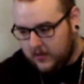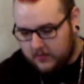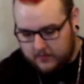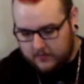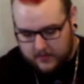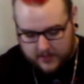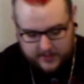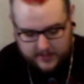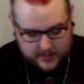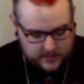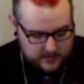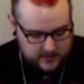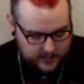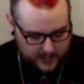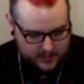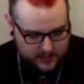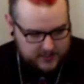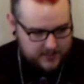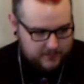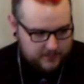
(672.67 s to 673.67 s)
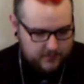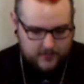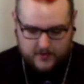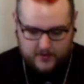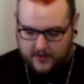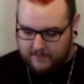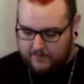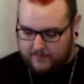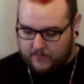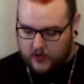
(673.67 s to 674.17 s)
This is actually
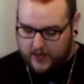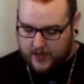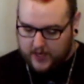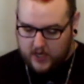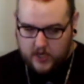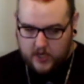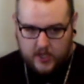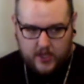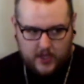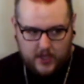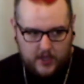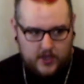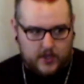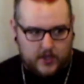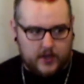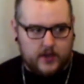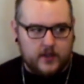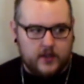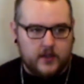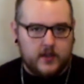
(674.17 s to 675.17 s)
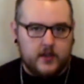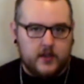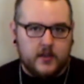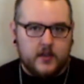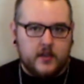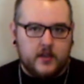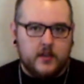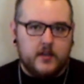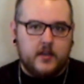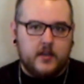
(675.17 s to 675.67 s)
pretty freaking good.
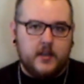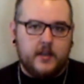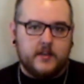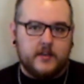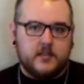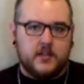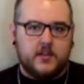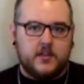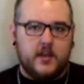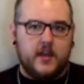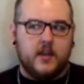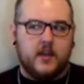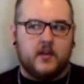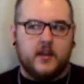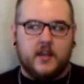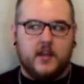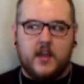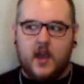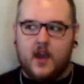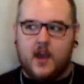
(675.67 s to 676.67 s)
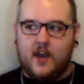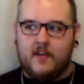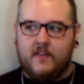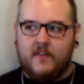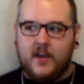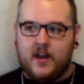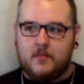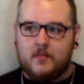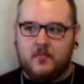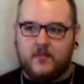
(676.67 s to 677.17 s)
Now here's the thing, like yeah, I've
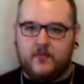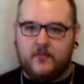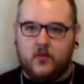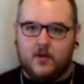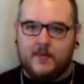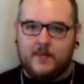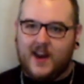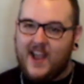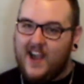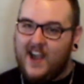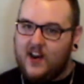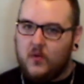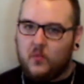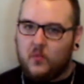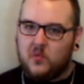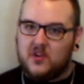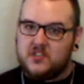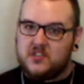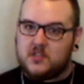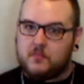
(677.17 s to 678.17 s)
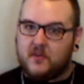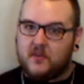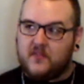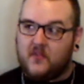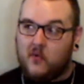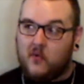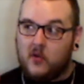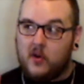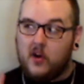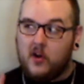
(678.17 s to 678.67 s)
had it before, but I had it once
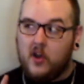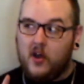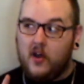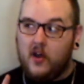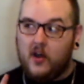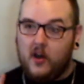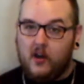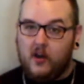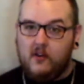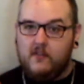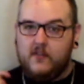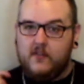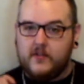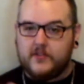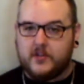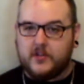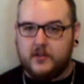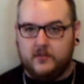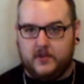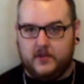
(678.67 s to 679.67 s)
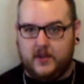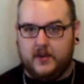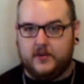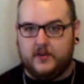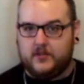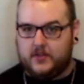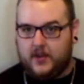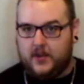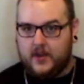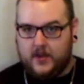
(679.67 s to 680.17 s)
before, over 2 years
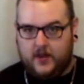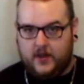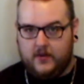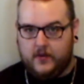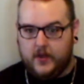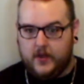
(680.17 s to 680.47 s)
ago.